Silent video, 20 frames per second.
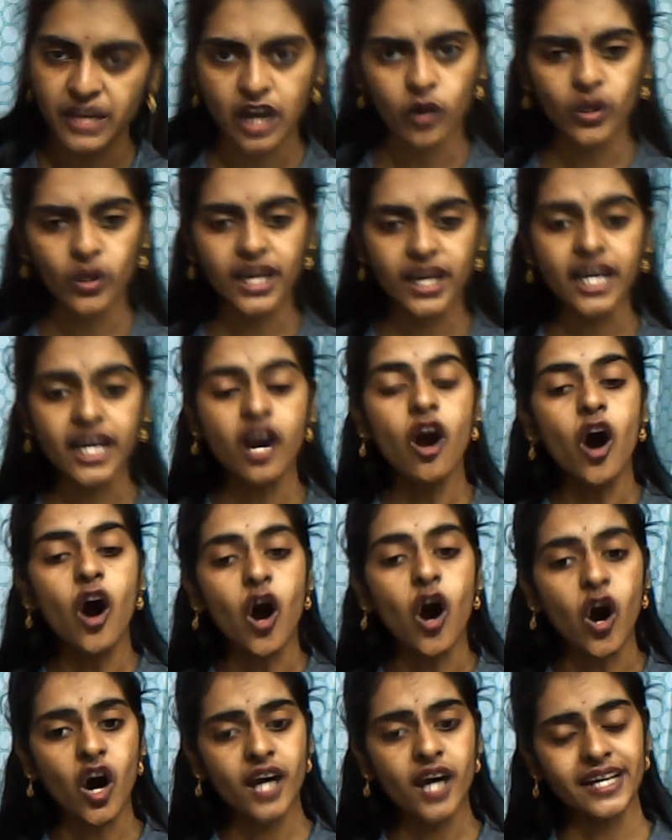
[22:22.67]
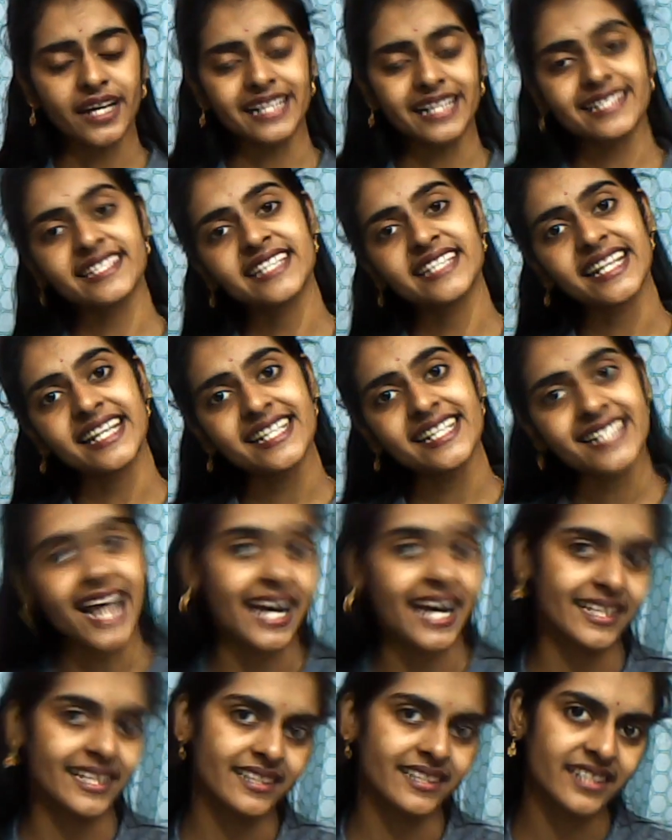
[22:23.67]
Okay, or else there is
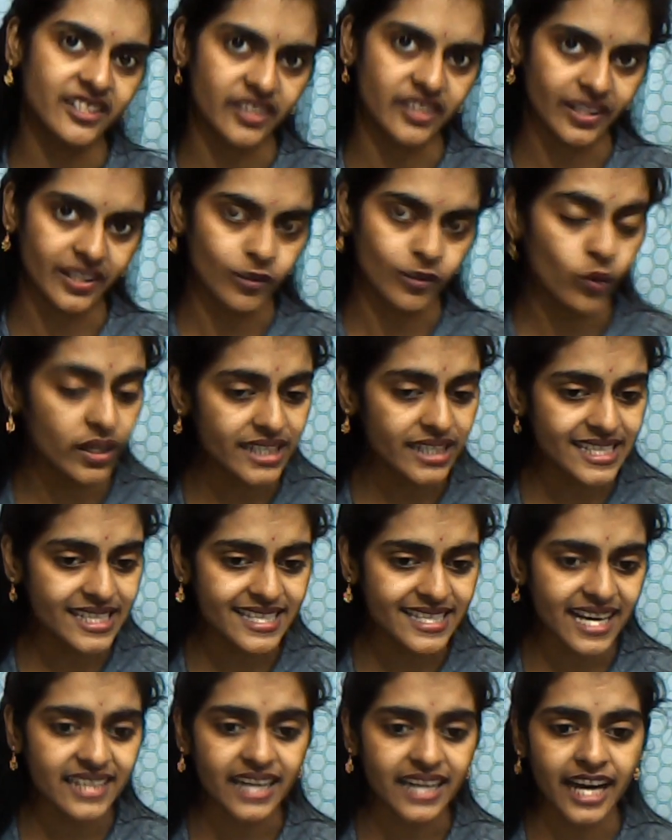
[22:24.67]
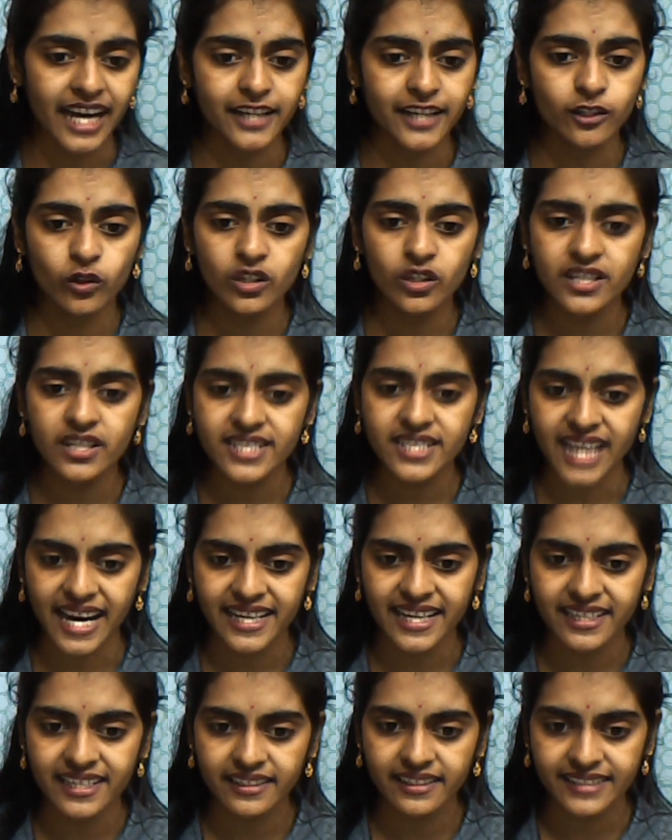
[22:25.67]
another trick. What is that? I told you
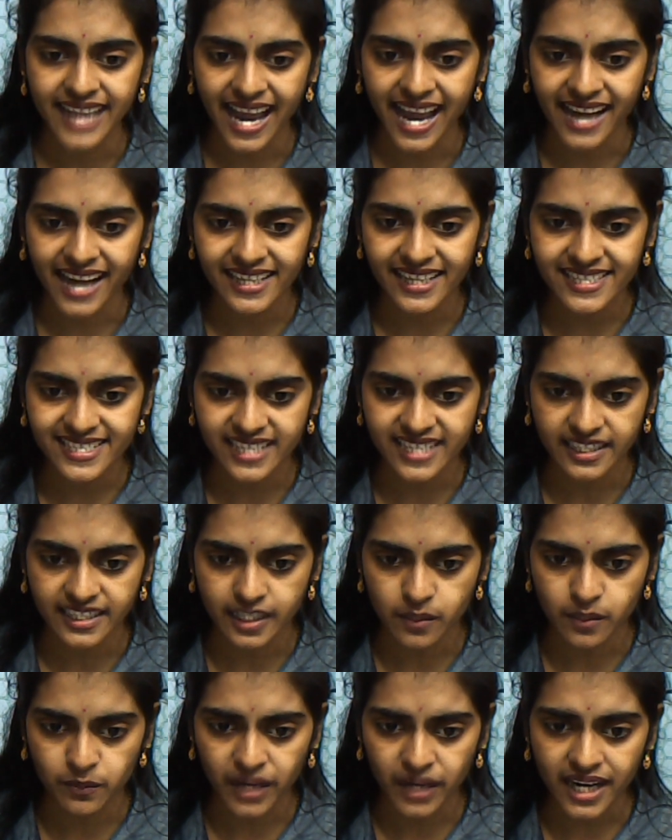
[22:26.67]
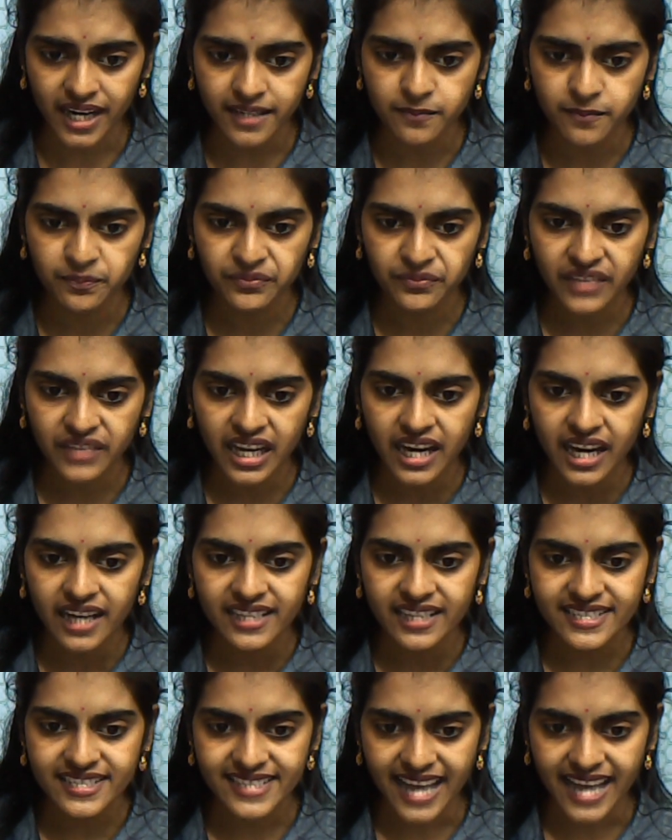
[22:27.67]
sine, tan is nothing but
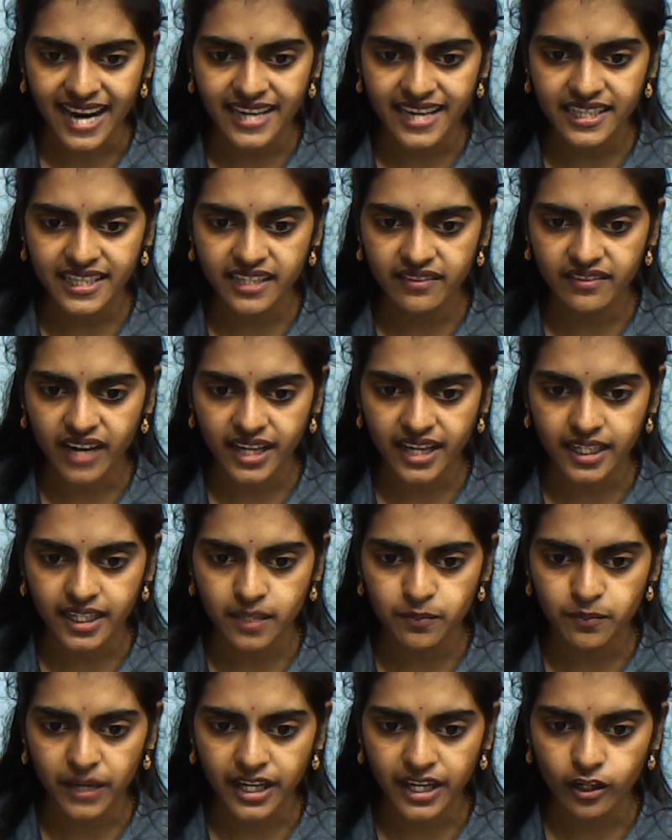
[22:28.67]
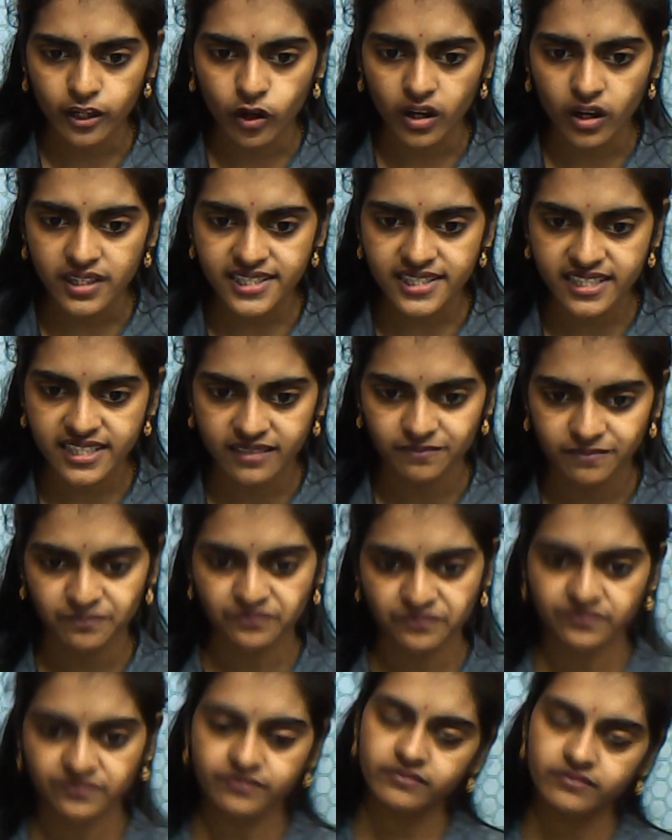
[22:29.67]
sine divided by cos,
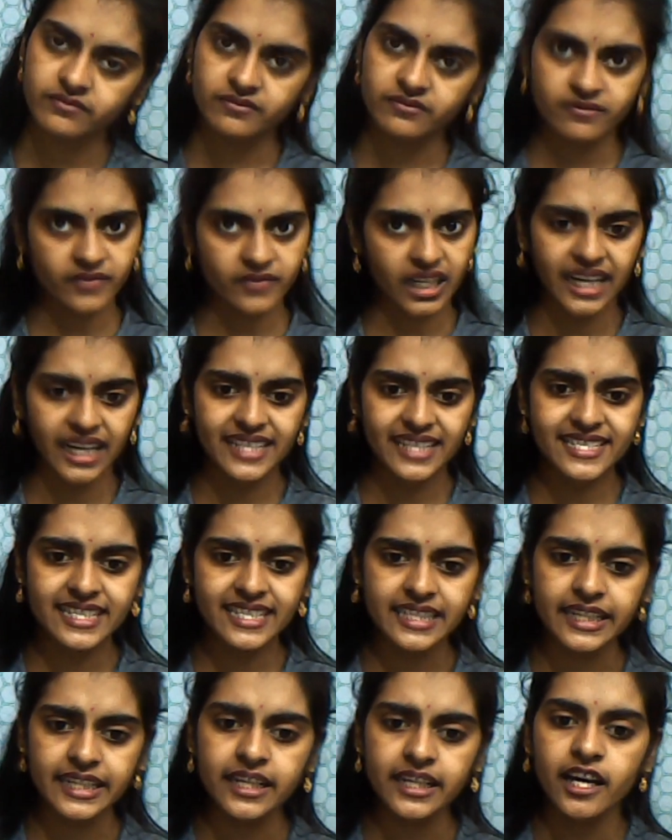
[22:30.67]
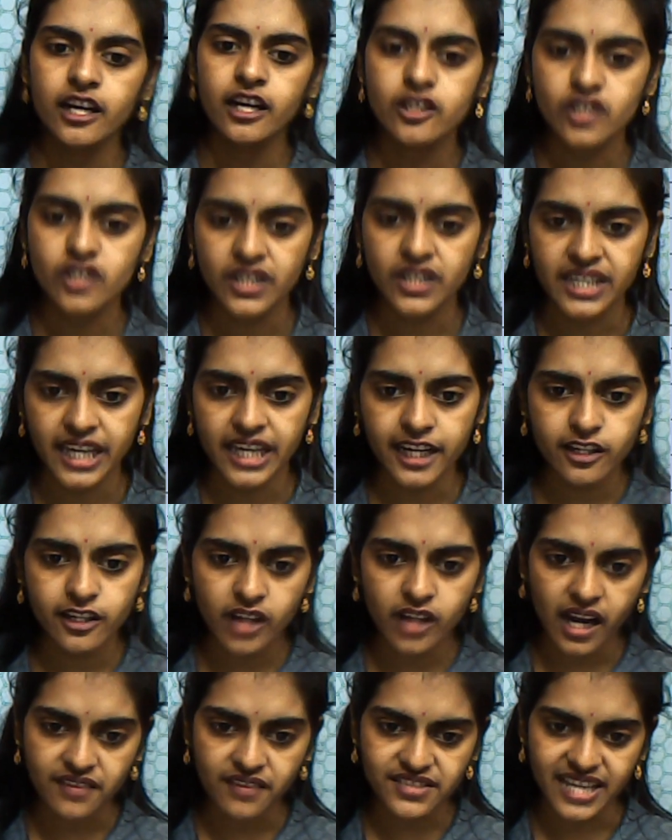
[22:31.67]
isn't it? So here
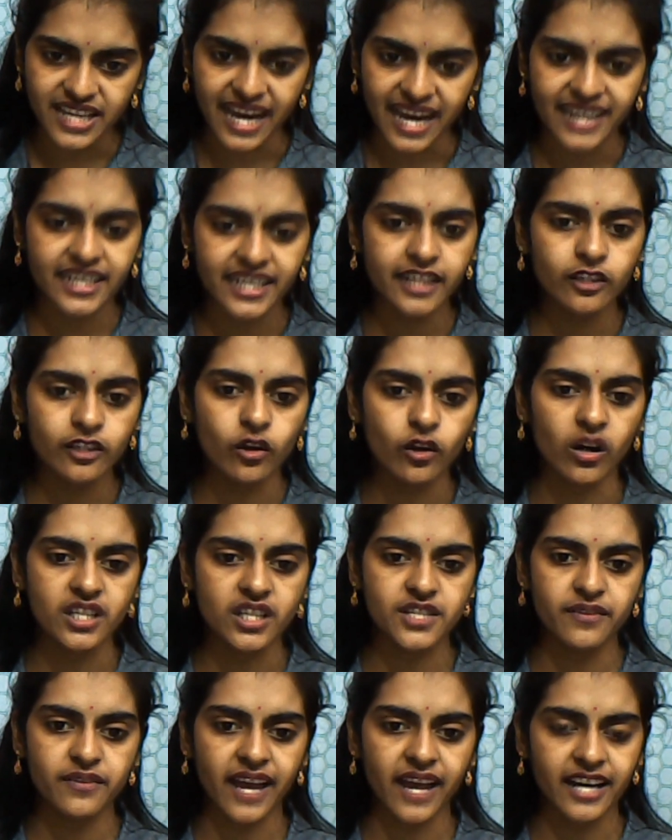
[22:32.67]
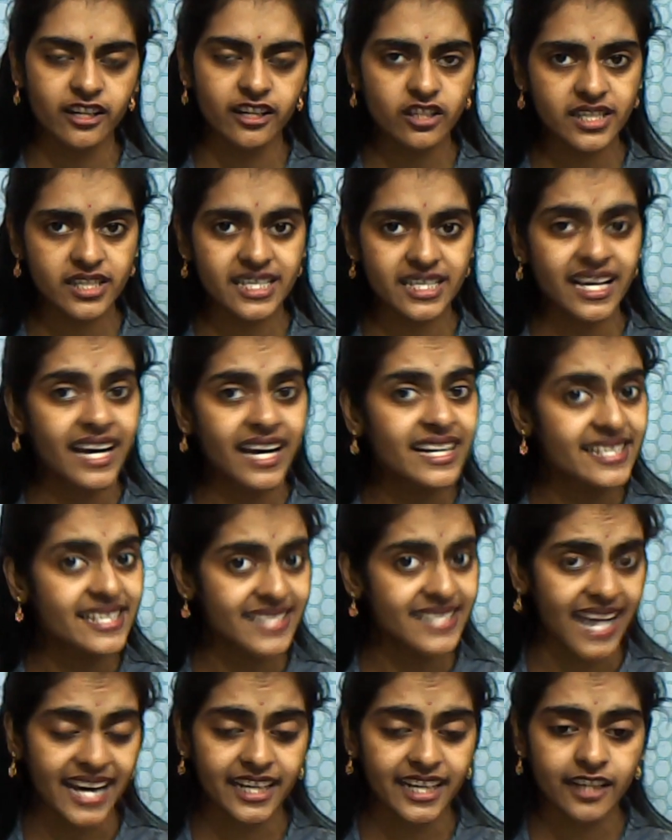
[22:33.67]
you have sine and cos values,
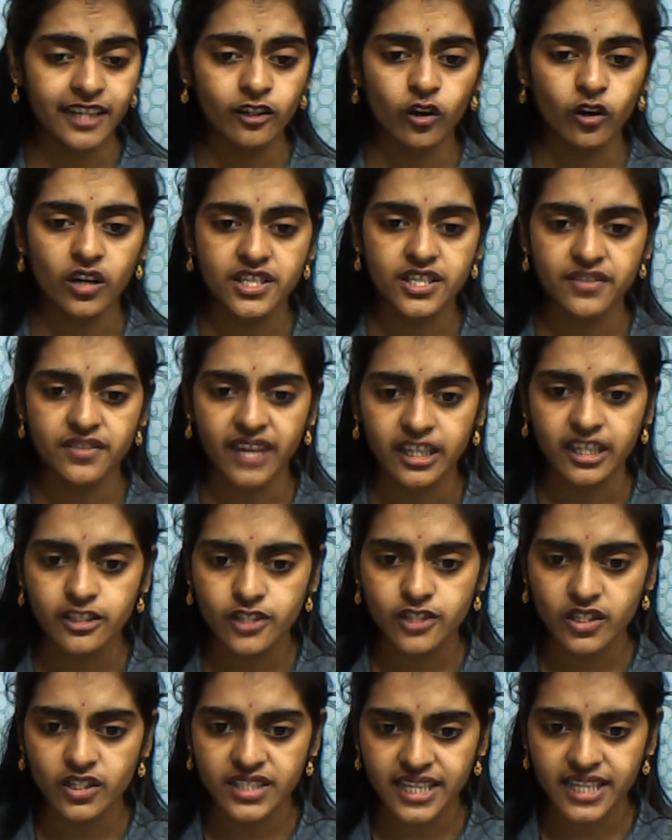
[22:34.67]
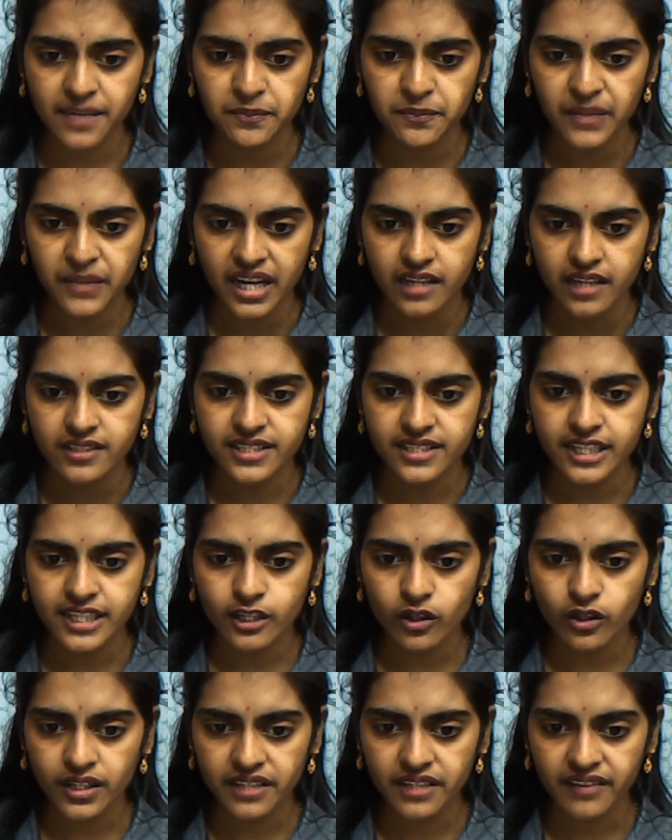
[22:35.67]
sine and cos values. So see,
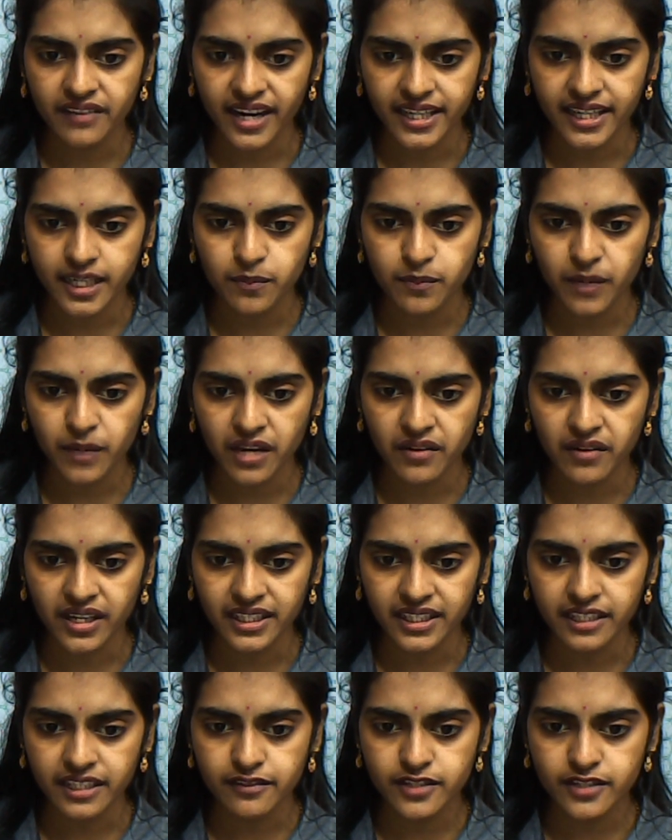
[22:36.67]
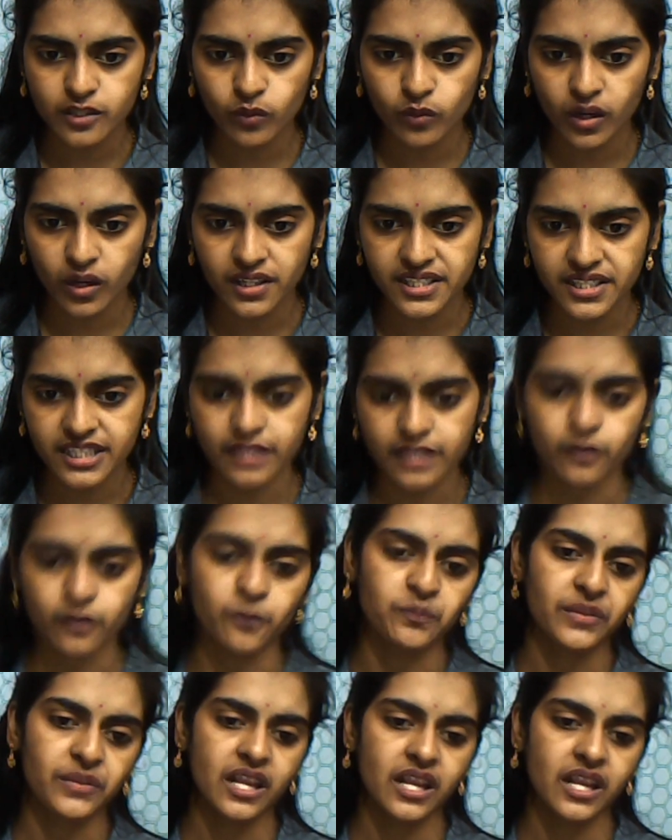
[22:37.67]
0 divided by 1 gives you what? 0.